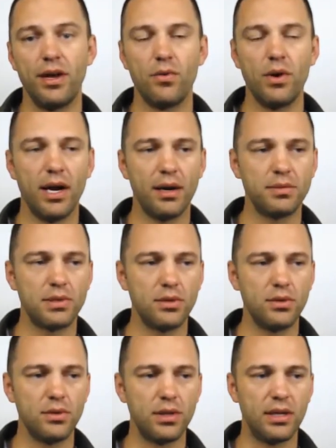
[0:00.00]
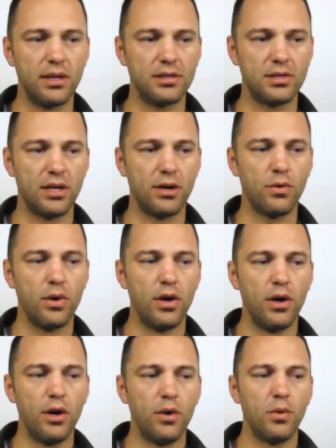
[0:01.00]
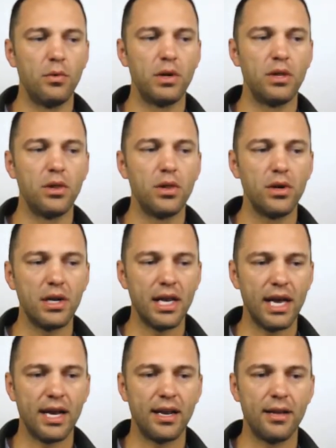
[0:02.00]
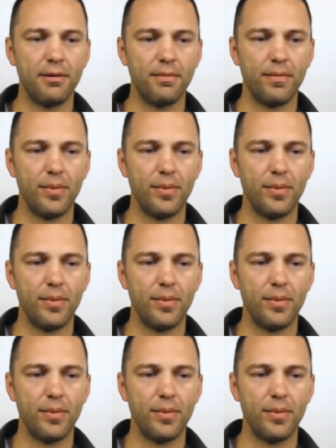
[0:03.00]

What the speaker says: Well, absolutely. So when we look at it,